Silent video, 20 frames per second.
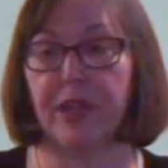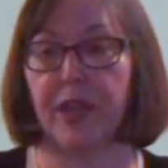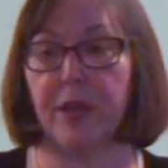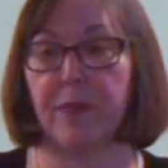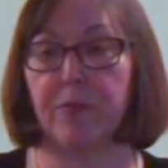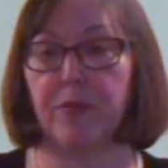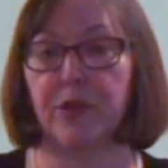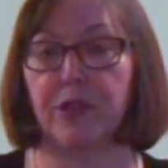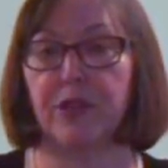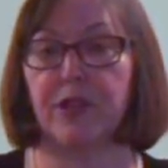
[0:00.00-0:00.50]
they
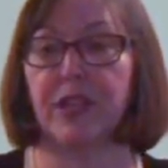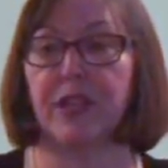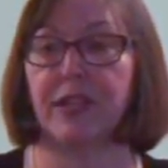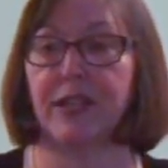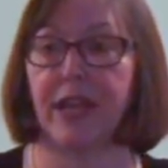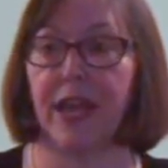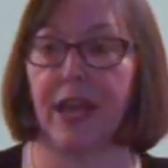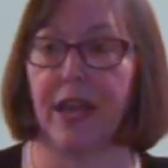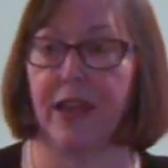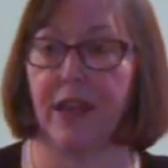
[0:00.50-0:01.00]
put the
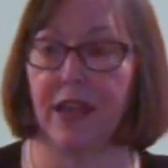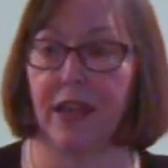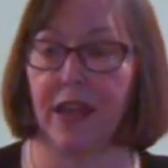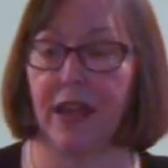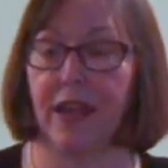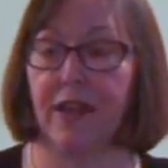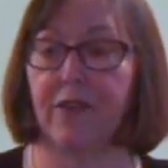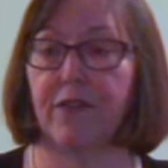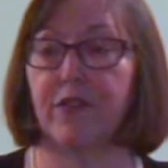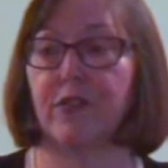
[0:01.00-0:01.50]
day
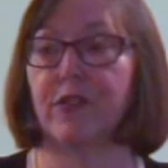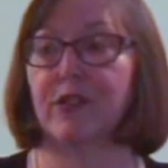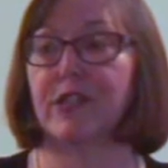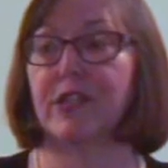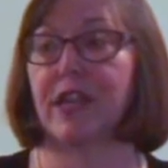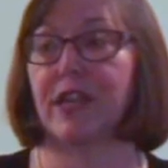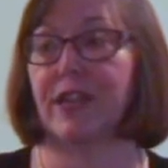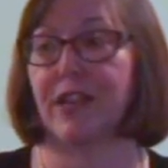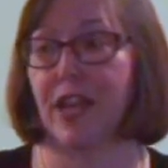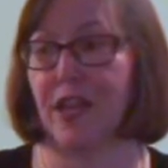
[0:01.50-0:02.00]

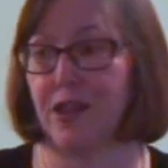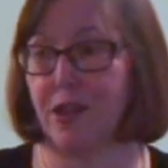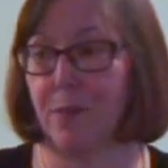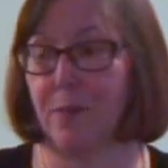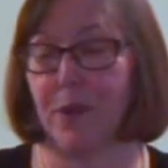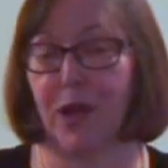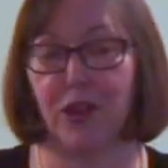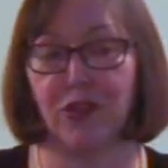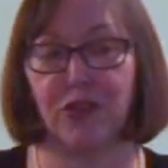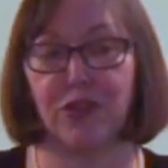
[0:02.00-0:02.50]
first and then the
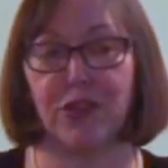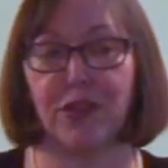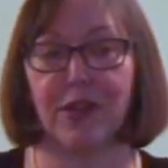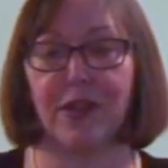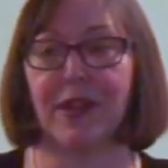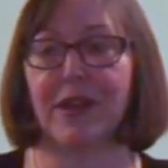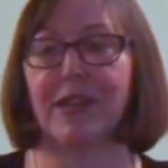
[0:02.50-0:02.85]
month.